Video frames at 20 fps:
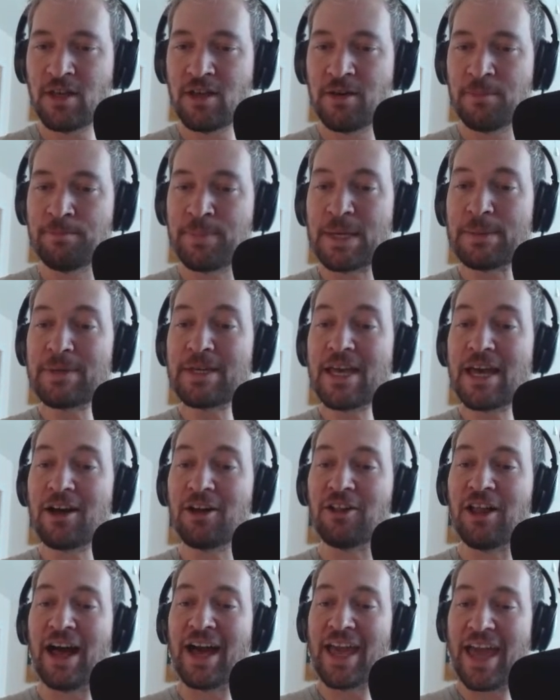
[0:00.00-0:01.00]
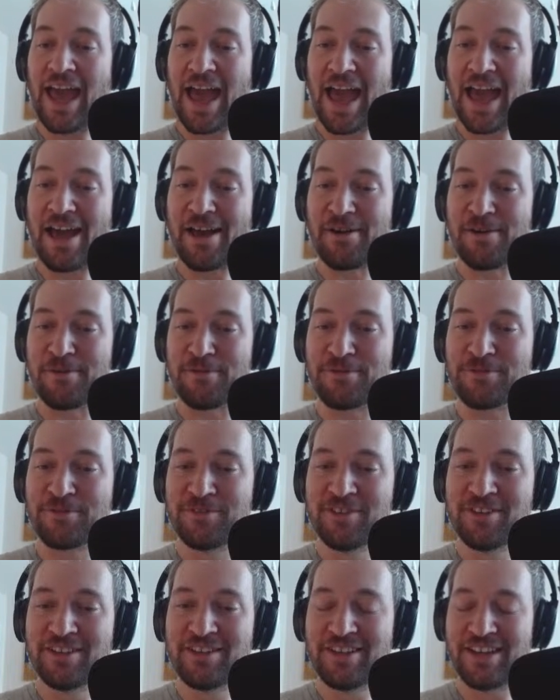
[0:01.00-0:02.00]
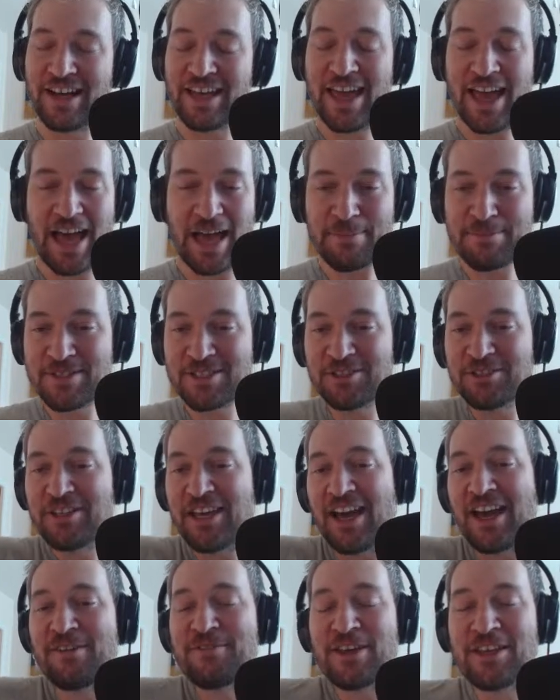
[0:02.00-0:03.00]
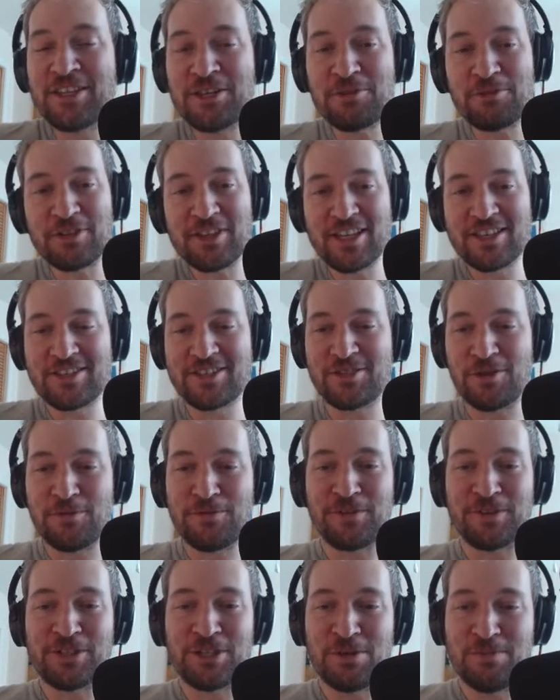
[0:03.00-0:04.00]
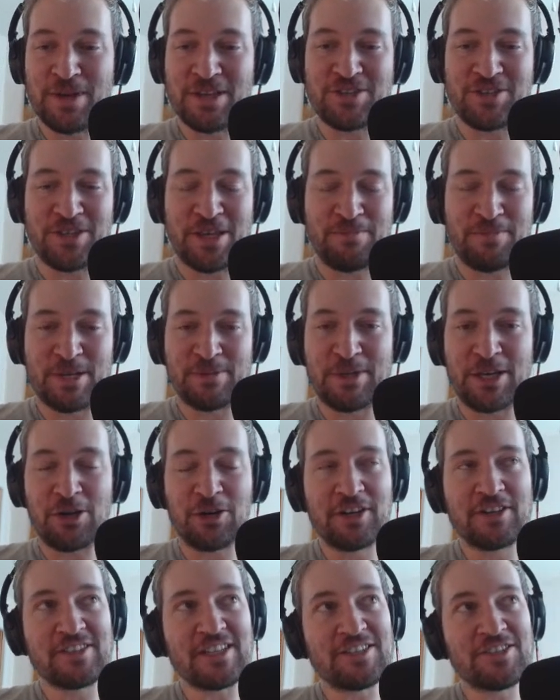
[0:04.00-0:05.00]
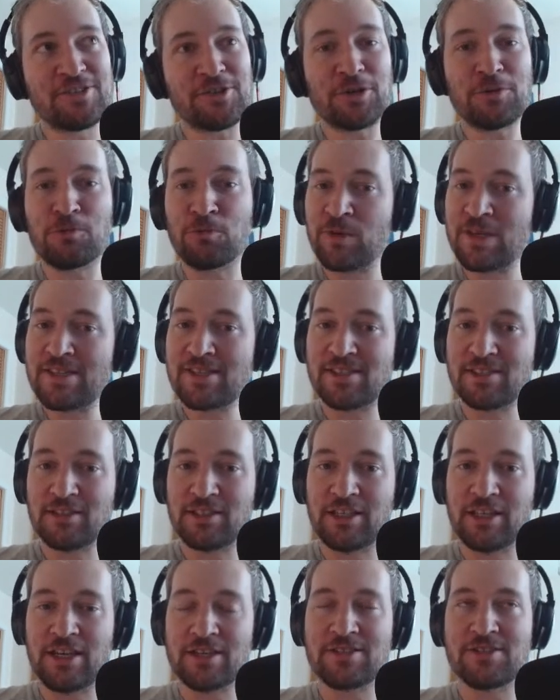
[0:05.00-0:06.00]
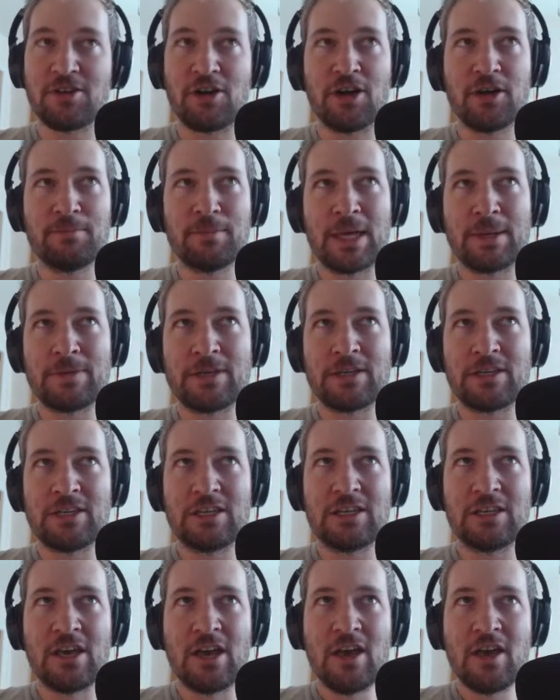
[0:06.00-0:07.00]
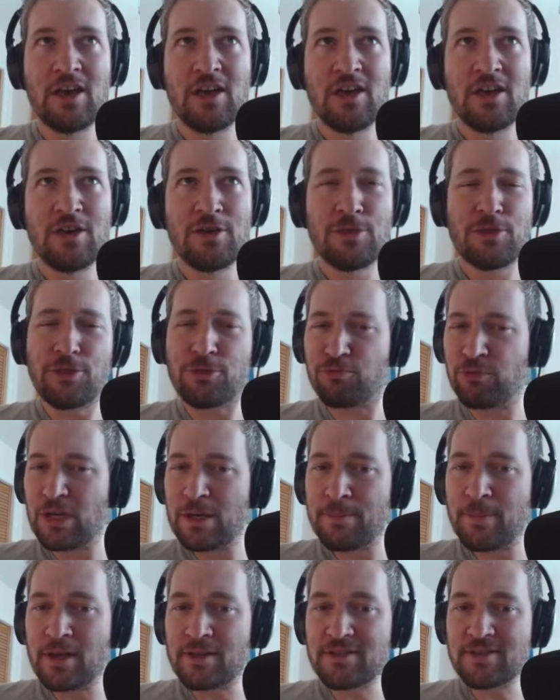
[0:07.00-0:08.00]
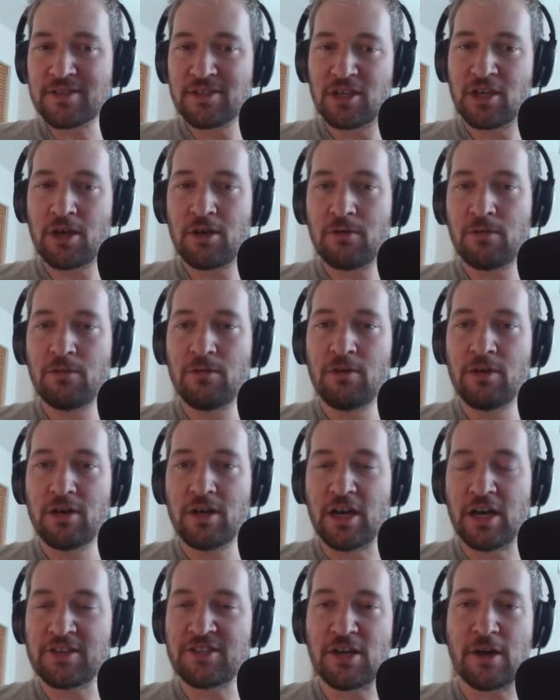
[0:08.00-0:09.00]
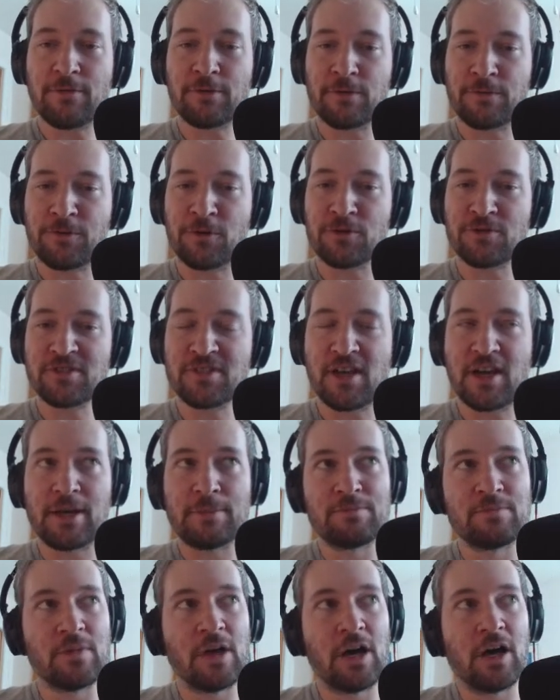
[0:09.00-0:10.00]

BBL, I have. I absolutely have. And you know what? It's so funny you mentioned that, BBL, because I saw it recently. I saw it maybe 3 months ago. I saw it for the first time.